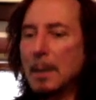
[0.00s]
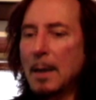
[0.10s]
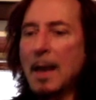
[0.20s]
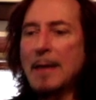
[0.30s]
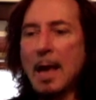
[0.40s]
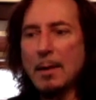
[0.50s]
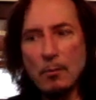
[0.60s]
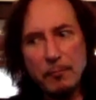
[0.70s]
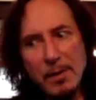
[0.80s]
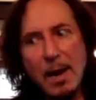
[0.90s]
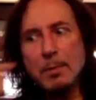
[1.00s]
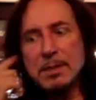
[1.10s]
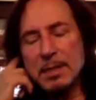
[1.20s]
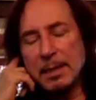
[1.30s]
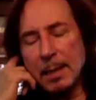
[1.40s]
got over it. I
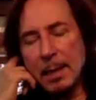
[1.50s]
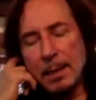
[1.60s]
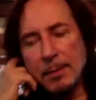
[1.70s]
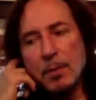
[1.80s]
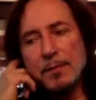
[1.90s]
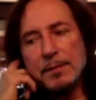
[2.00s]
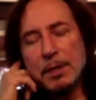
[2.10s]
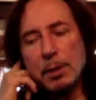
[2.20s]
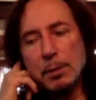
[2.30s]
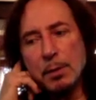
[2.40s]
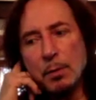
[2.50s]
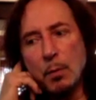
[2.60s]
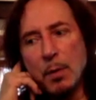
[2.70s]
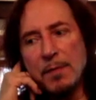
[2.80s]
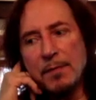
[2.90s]
was in North Dakota
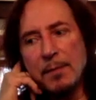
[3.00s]
with